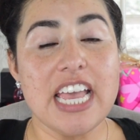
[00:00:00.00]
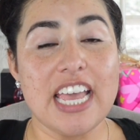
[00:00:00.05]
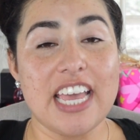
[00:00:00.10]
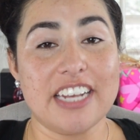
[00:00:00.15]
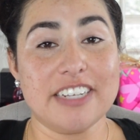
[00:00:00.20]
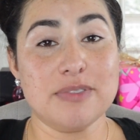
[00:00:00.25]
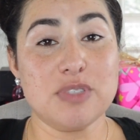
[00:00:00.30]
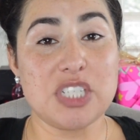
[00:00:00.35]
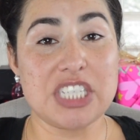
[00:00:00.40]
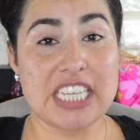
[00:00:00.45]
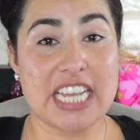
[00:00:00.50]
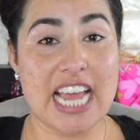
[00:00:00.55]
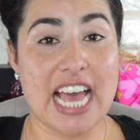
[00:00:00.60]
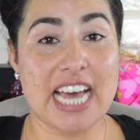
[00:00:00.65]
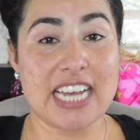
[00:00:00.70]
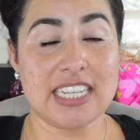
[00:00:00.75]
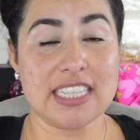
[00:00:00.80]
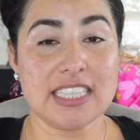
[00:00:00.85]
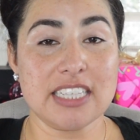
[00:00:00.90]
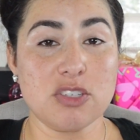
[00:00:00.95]
and I'm just going to
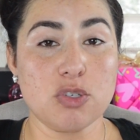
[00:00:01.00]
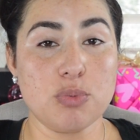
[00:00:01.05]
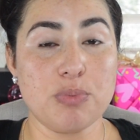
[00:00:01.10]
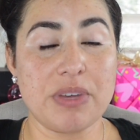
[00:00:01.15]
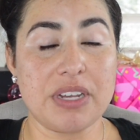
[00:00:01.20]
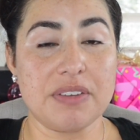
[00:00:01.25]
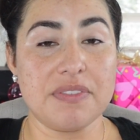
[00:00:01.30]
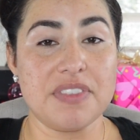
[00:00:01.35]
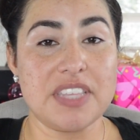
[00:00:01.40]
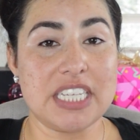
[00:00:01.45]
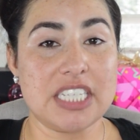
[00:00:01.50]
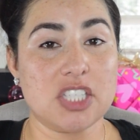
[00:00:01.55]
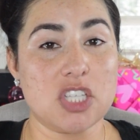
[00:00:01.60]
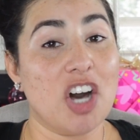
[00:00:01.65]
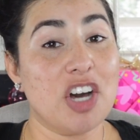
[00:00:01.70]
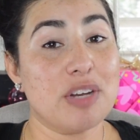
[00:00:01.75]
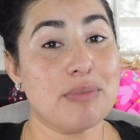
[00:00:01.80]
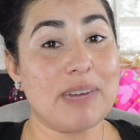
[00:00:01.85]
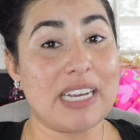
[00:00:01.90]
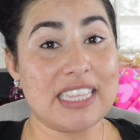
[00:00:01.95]
add a little bit of this
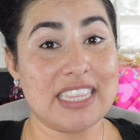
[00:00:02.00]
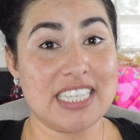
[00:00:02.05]
on my